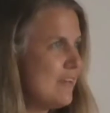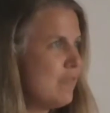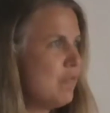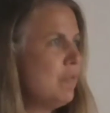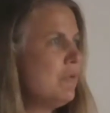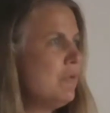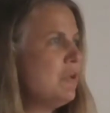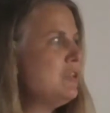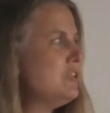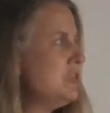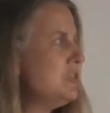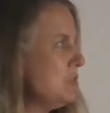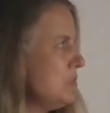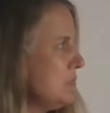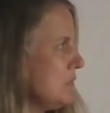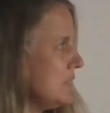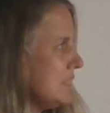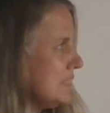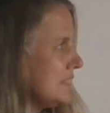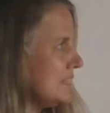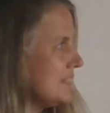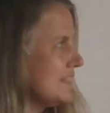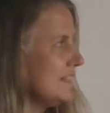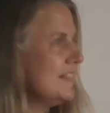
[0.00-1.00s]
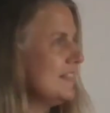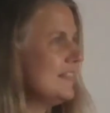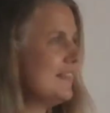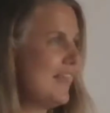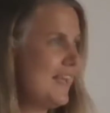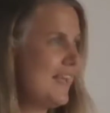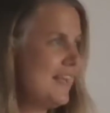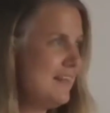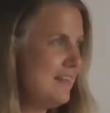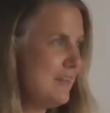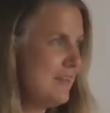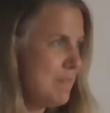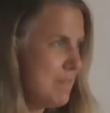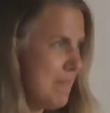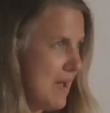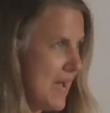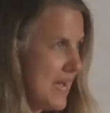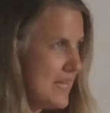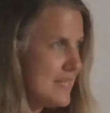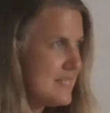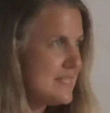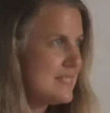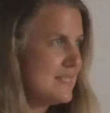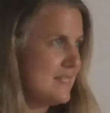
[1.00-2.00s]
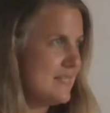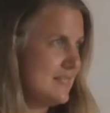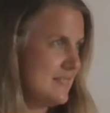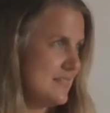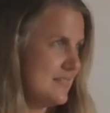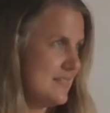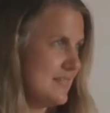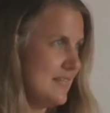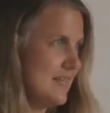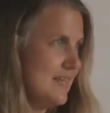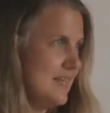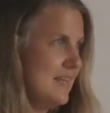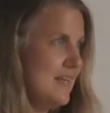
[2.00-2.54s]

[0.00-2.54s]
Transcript: if we do it in the masses,